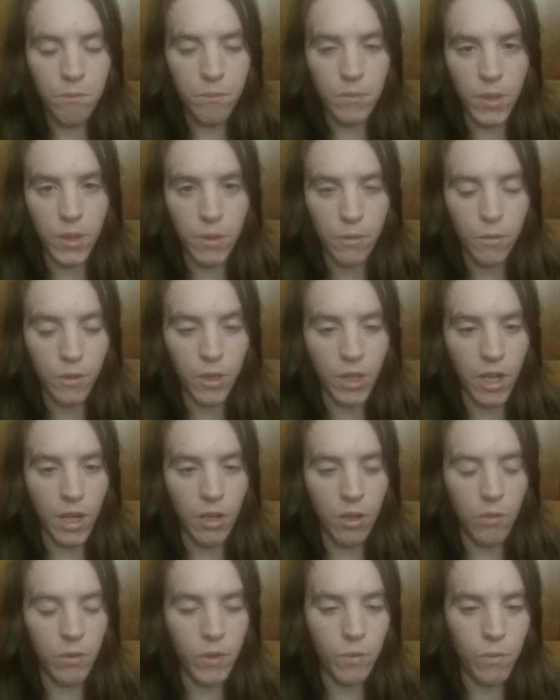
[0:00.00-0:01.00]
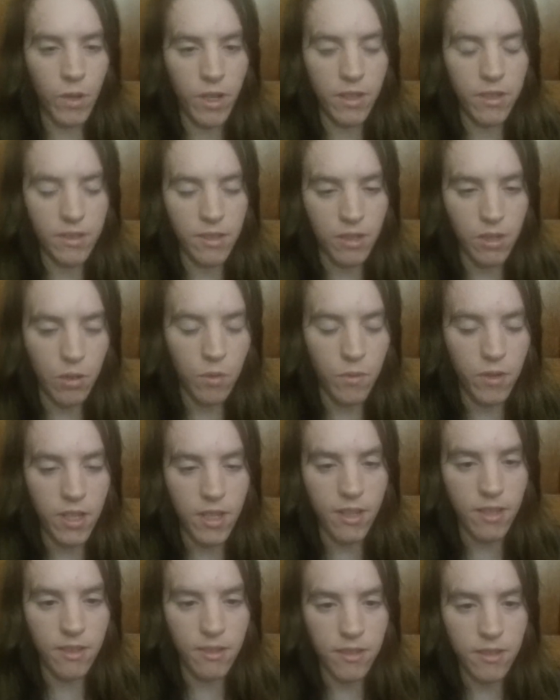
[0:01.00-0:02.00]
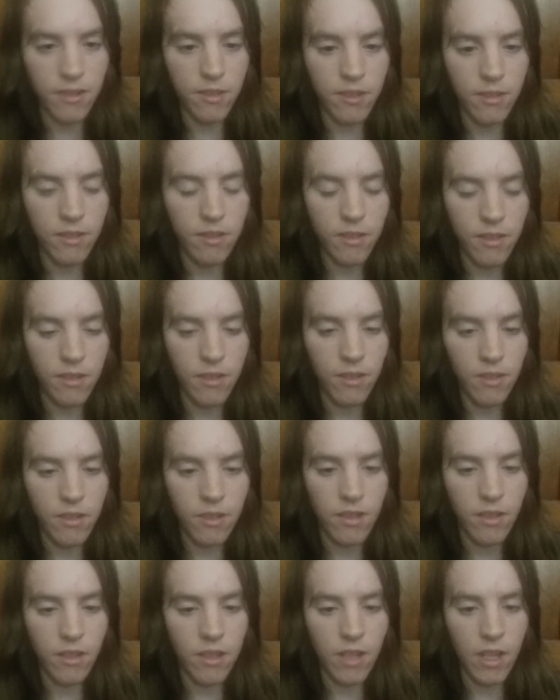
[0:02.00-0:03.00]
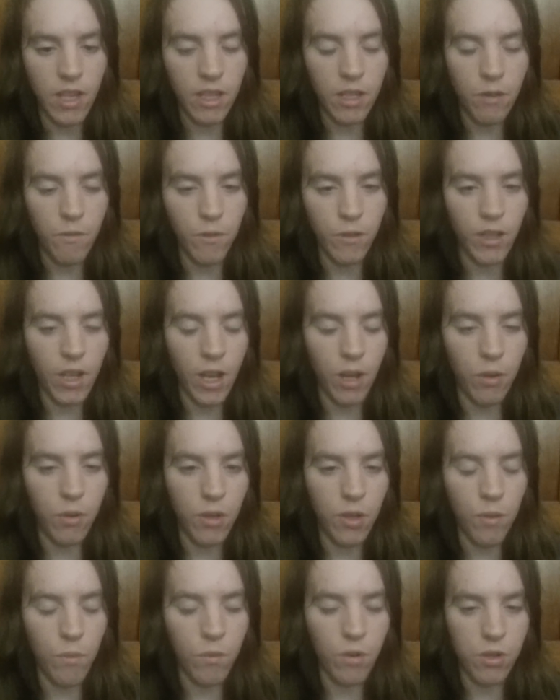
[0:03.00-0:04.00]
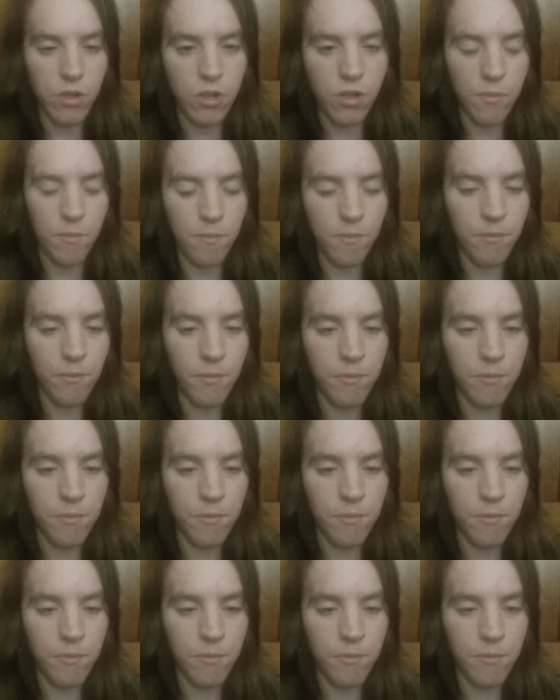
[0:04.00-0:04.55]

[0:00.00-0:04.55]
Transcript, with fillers: But you forgot who he was and who he is, and you forgot who you worship.